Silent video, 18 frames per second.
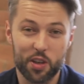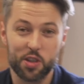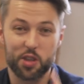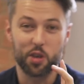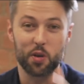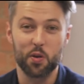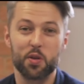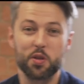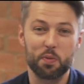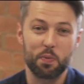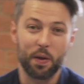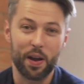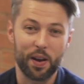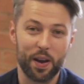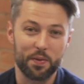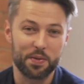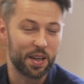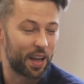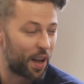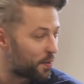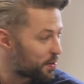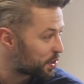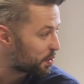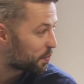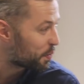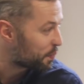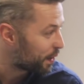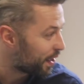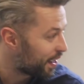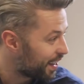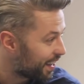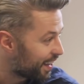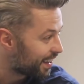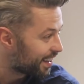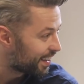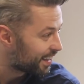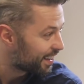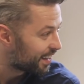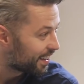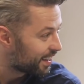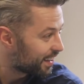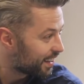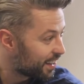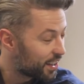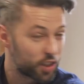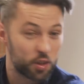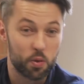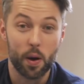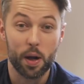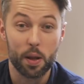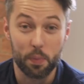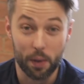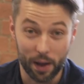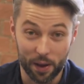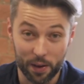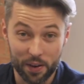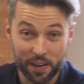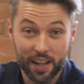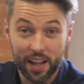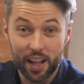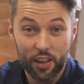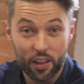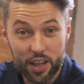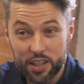use £200 headsets. How much did we pay? 20. 20 pound.